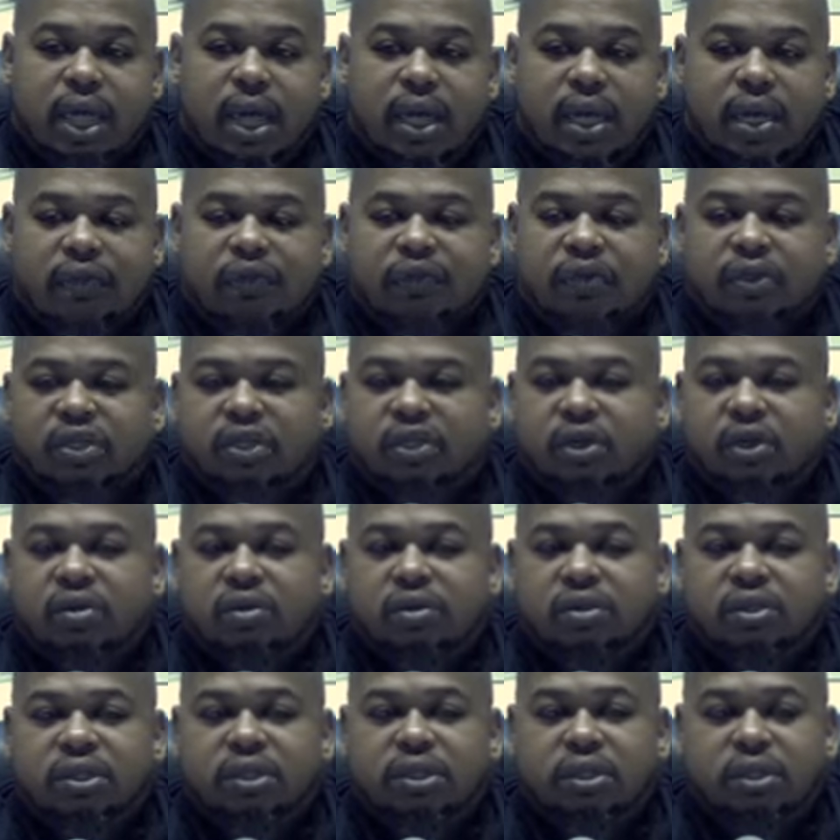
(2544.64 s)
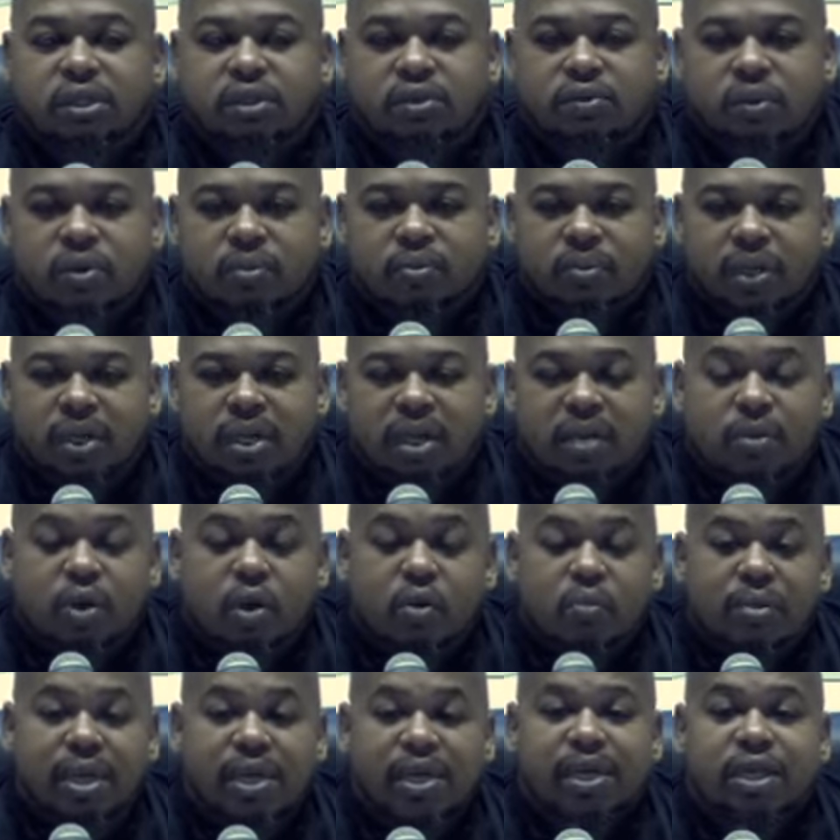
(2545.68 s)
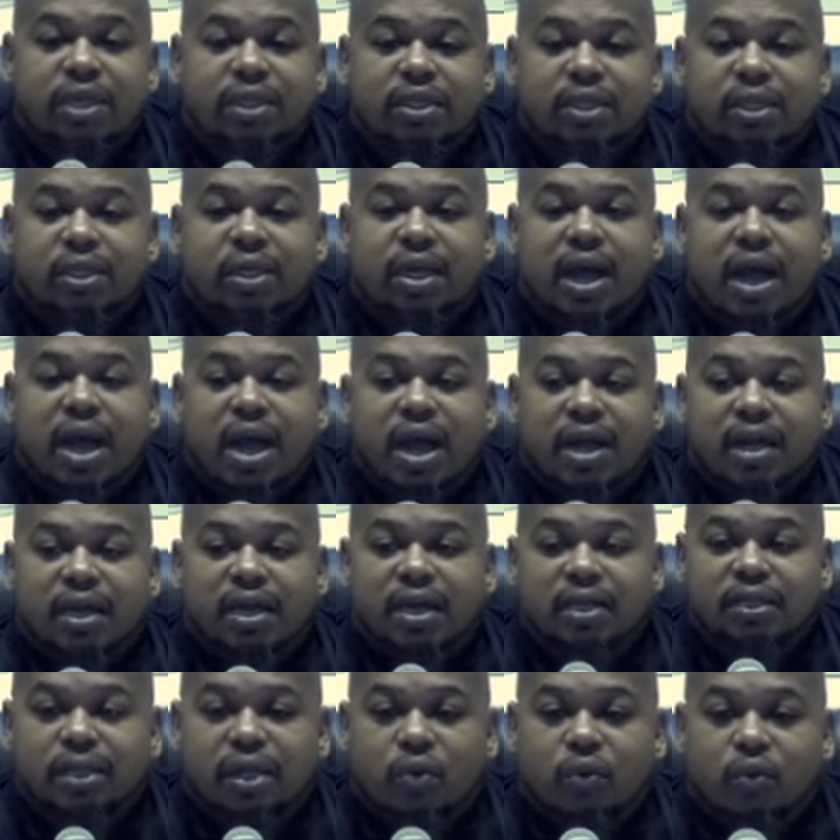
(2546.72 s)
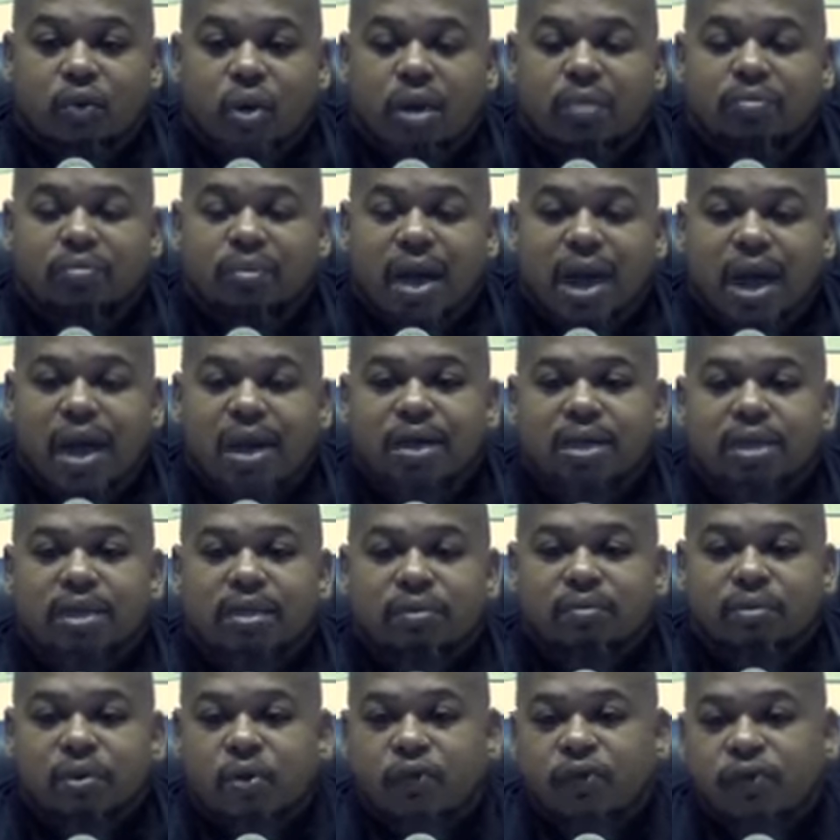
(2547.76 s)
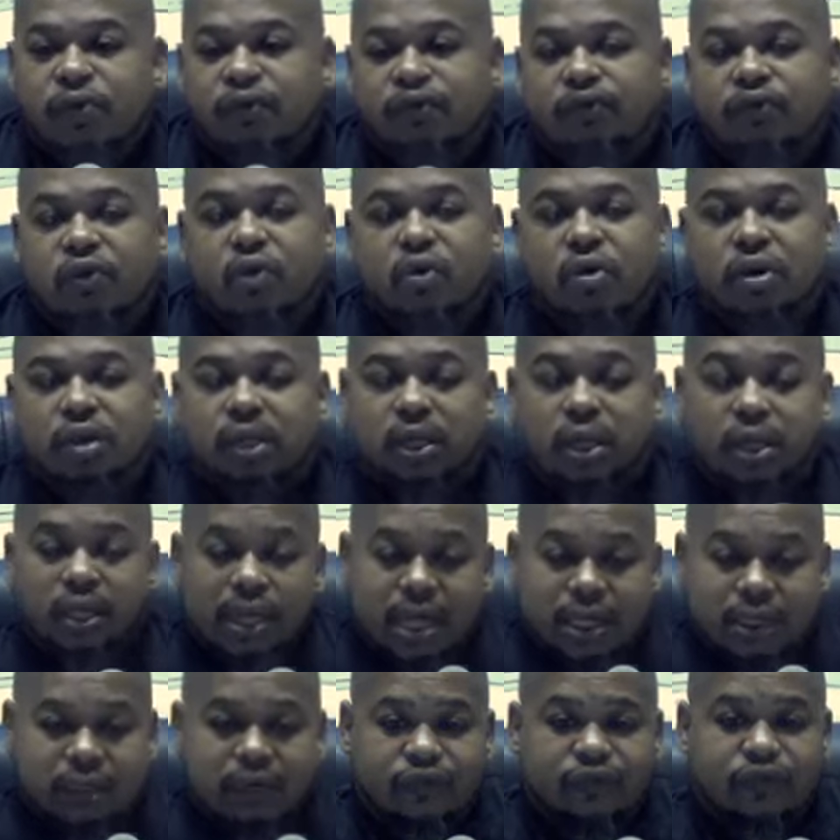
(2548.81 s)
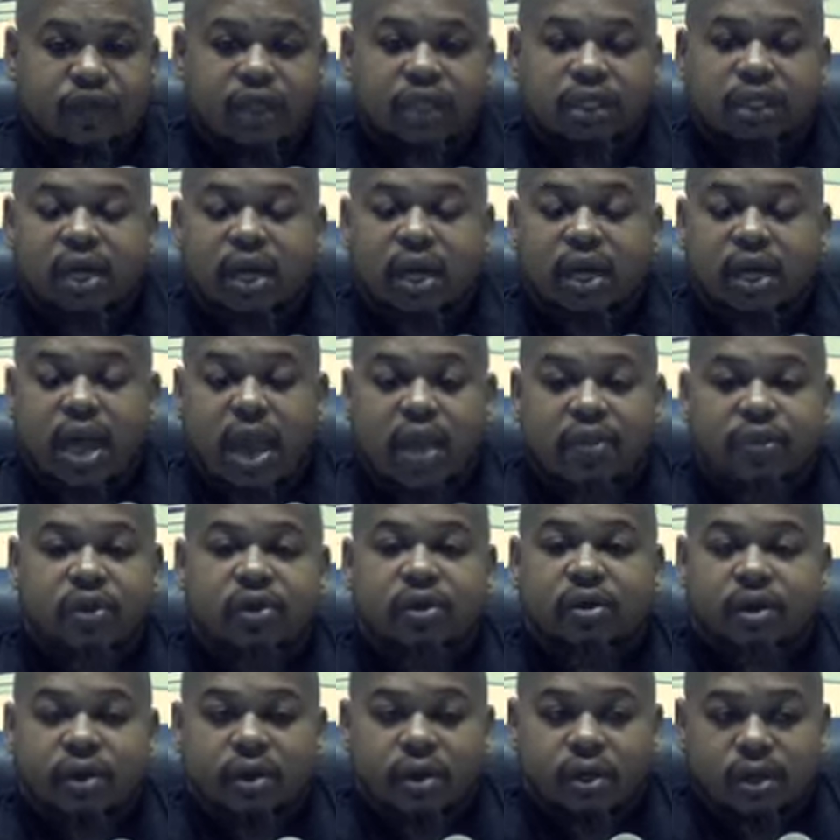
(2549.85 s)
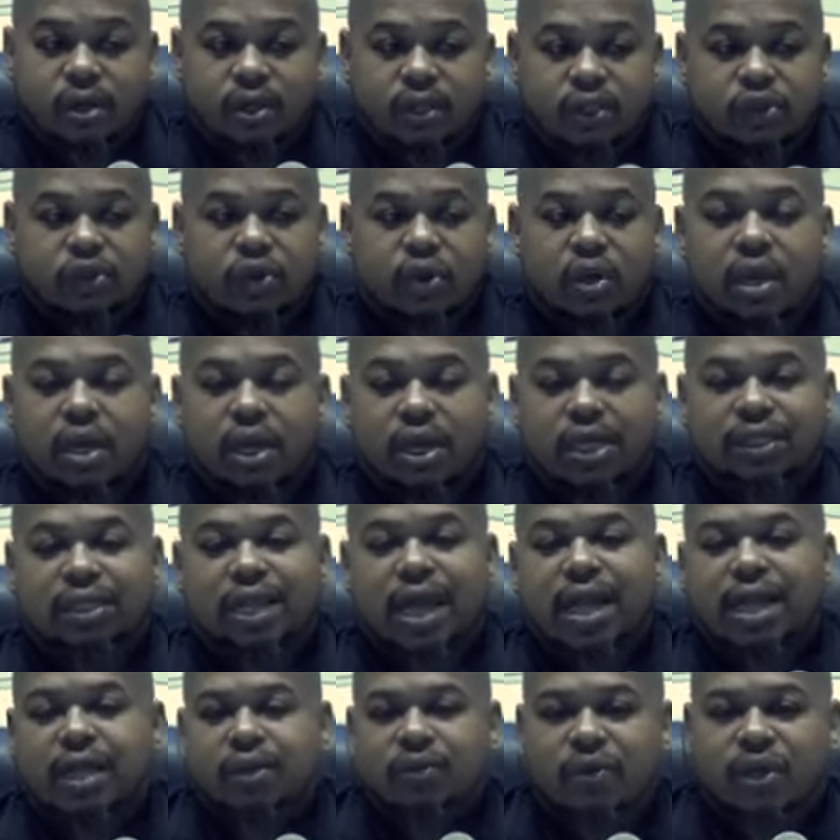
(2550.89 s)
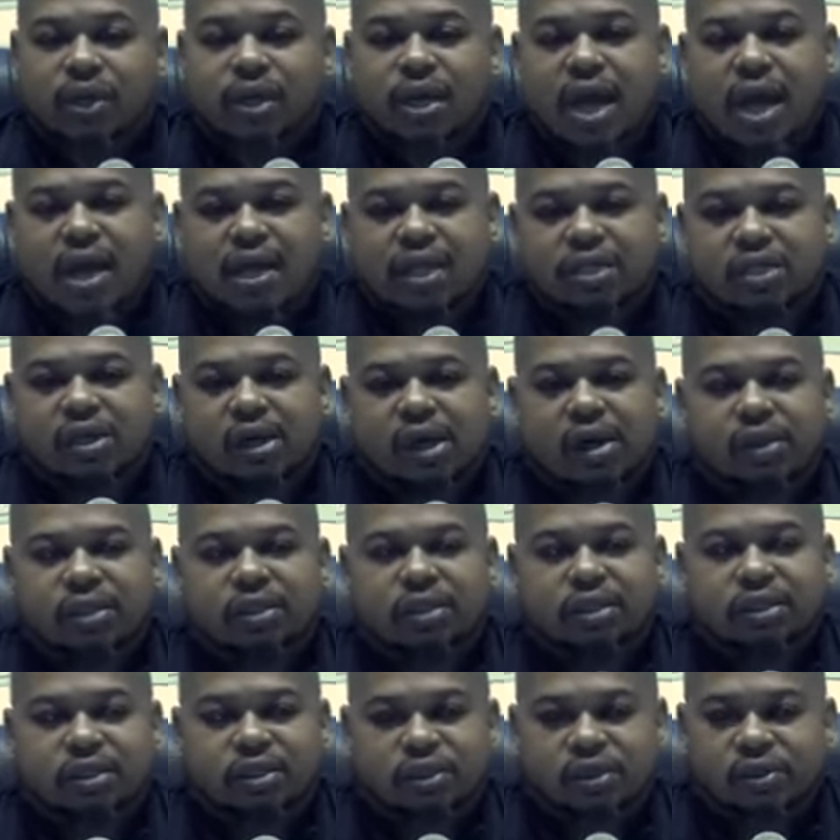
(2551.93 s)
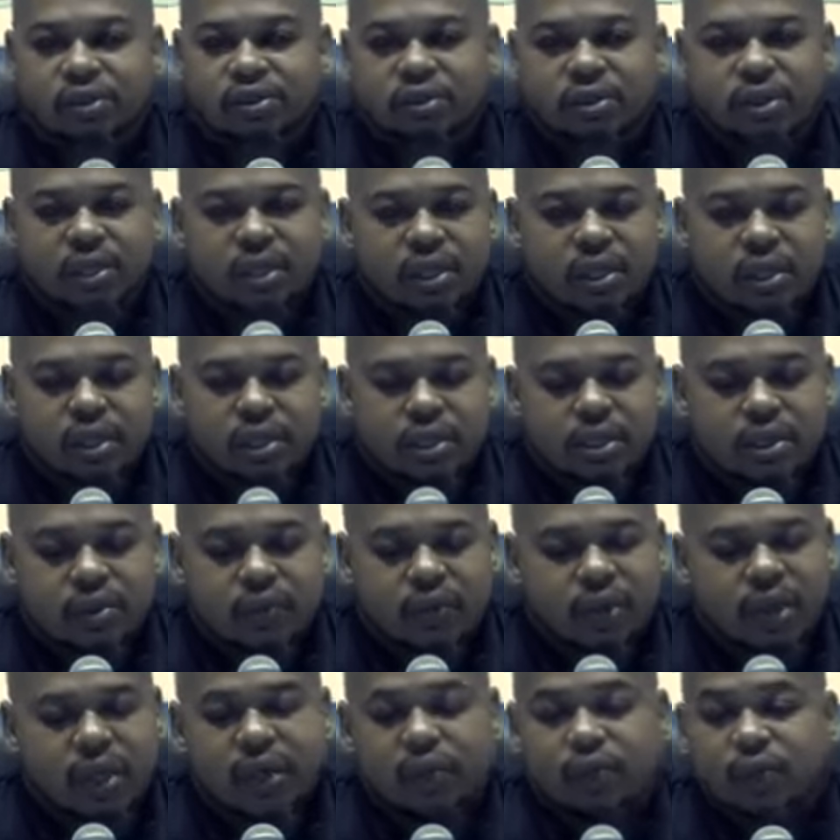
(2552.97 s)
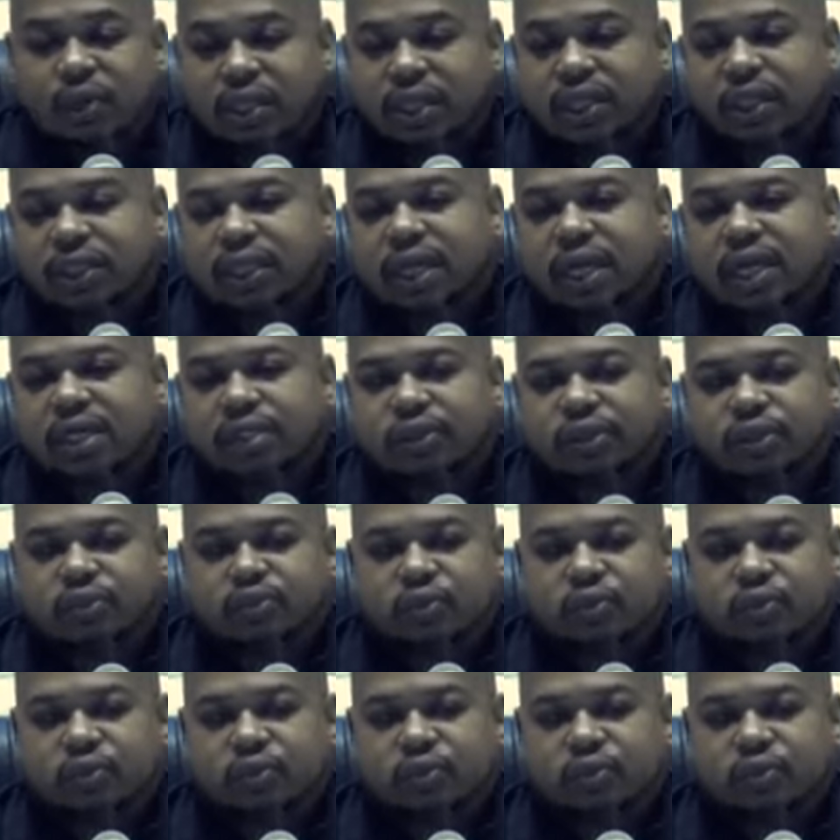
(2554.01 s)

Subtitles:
And if the church would become obedient to God as one body, moving forward collectively together, doing exactly what God has taught us to do, we can really change this